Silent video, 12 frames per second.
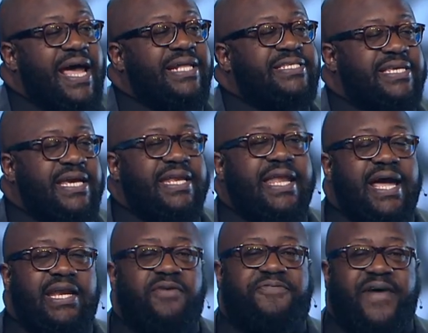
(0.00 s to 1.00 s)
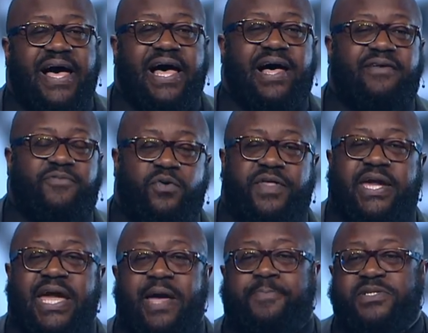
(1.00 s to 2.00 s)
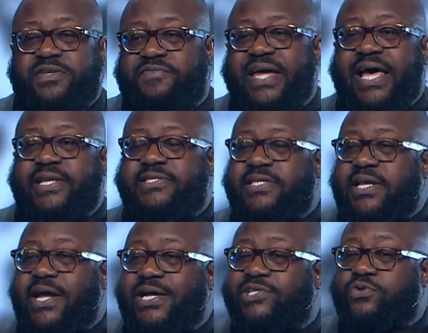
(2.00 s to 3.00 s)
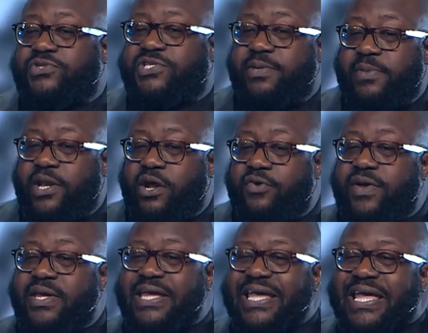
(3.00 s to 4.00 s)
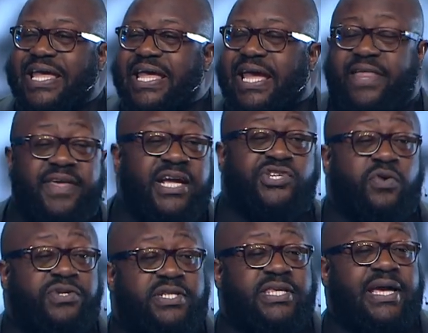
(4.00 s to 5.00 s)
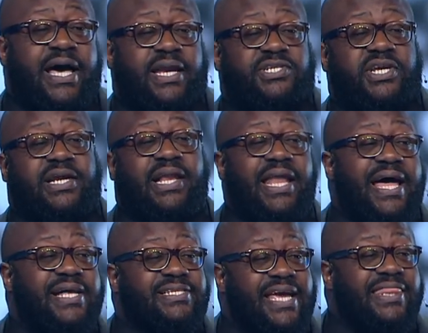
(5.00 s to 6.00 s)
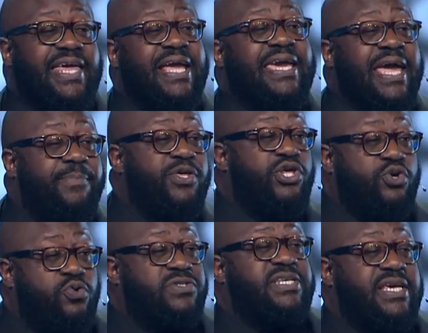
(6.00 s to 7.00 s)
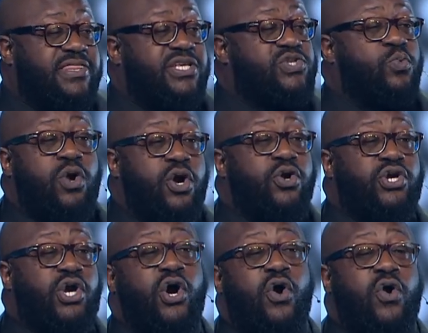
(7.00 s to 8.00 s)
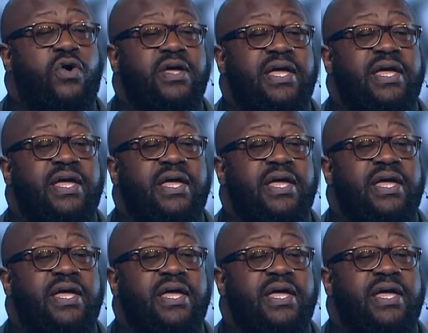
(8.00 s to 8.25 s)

1995 on the campus of Dallas Theological Seminary in the intro to theology class, and they kept using this word called